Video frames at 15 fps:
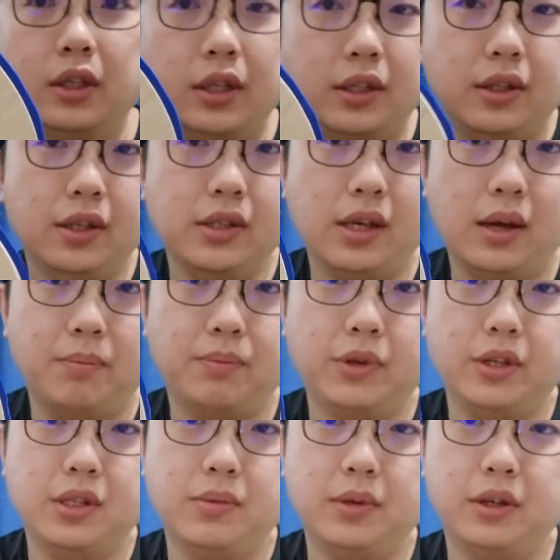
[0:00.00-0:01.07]
this
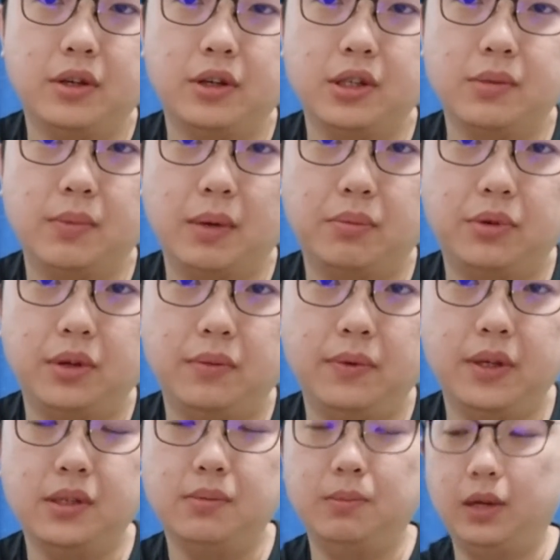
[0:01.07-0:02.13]
happens because my
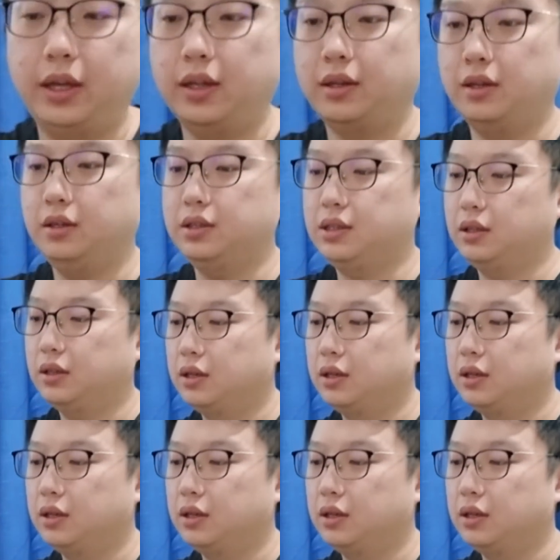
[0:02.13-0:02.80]
previous blade is